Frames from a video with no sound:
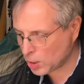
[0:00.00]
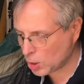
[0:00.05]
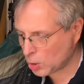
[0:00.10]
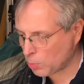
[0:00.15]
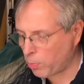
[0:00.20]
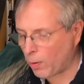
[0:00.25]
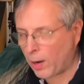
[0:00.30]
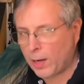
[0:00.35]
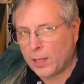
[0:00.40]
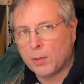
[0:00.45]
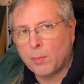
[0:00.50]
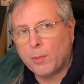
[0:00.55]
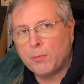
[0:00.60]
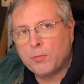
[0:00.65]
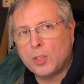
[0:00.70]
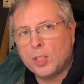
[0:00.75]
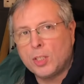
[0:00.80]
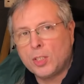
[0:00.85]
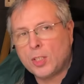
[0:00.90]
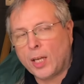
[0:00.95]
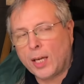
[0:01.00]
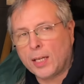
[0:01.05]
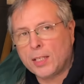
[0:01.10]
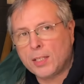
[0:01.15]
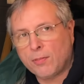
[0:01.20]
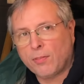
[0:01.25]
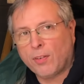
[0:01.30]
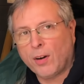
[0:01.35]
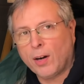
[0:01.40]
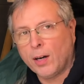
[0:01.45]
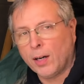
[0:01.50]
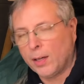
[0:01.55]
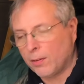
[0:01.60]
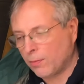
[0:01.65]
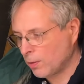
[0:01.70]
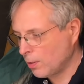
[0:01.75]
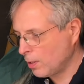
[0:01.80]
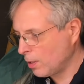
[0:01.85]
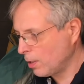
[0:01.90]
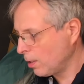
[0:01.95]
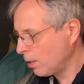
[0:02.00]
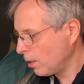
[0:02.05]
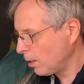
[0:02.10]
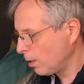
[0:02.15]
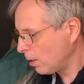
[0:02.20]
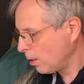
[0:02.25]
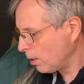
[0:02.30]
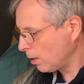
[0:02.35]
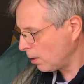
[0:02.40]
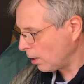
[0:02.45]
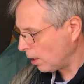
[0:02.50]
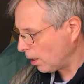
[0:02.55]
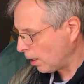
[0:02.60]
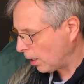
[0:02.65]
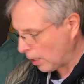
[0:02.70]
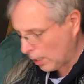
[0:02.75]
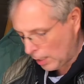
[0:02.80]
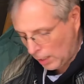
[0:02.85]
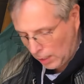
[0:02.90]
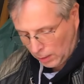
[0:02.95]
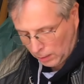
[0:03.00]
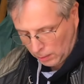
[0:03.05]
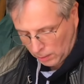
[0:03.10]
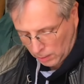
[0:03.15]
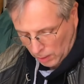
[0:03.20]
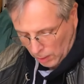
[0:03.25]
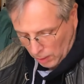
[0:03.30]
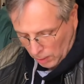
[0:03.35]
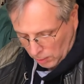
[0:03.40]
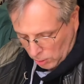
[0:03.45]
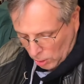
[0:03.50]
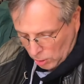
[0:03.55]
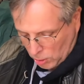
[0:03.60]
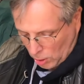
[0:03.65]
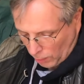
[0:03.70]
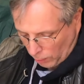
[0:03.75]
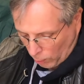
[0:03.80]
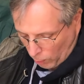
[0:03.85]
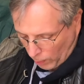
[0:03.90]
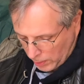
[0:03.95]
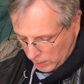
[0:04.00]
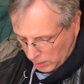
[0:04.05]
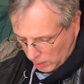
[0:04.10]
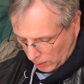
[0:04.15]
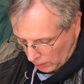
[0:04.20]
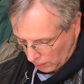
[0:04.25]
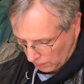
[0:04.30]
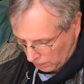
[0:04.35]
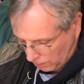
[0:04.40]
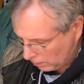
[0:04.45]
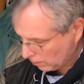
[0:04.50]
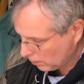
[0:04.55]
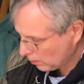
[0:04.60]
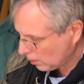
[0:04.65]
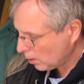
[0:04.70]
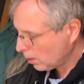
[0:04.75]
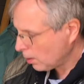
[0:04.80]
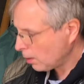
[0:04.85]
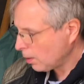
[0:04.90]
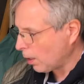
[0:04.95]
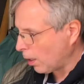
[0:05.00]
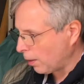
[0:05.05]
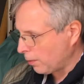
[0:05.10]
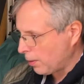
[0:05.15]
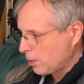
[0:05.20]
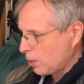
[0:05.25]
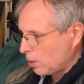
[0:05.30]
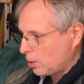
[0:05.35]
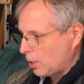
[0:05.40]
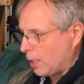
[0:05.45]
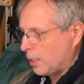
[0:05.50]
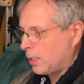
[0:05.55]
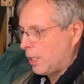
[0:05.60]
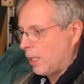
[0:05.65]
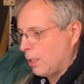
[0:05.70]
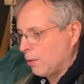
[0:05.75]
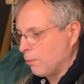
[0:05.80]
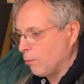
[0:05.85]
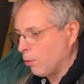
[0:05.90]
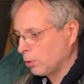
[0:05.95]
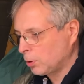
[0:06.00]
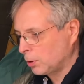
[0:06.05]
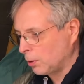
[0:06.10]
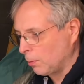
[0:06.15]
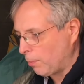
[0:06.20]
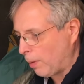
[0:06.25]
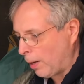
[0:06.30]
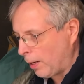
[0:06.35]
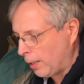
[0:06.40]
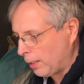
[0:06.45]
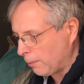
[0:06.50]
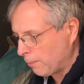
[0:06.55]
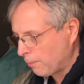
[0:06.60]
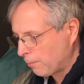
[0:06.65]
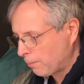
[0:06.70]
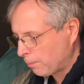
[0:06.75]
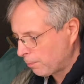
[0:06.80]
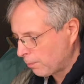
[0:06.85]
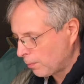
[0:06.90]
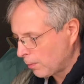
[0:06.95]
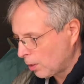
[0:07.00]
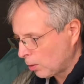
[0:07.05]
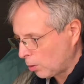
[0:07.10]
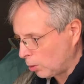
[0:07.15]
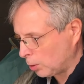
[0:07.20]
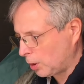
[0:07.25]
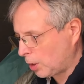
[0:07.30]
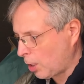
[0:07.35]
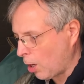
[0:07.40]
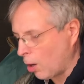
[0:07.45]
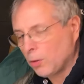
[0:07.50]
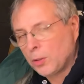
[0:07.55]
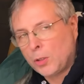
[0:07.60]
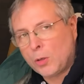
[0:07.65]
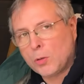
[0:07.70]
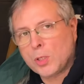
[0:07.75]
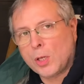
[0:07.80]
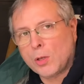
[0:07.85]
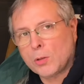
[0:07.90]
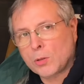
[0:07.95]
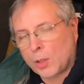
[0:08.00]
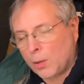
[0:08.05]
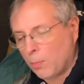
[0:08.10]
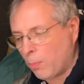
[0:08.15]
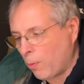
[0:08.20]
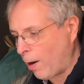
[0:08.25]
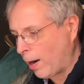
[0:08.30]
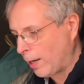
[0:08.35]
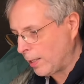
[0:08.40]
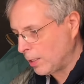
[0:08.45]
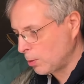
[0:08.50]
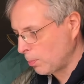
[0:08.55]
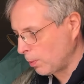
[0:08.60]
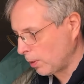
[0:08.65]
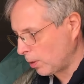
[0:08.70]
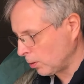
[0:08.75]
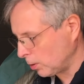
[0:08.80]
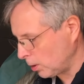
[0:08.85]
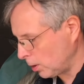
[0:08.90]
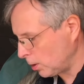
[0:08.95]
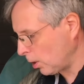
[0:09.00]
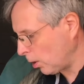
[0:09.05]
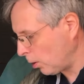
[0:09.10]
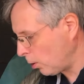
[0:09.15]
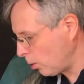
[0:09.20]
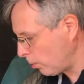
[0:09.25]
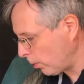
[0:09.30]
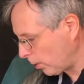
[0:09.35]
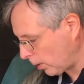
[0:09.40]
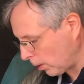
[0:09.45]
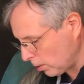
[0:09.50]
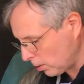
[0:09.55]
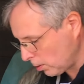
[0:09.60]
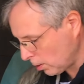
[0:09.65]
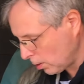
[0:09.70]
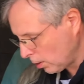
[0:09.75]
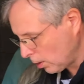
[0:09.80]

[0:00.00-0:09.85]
to spray them with GT85 and just over winter, and this will tend to keep the rust at bay. Of course, you can't use those on the brakes because it's a lubricant.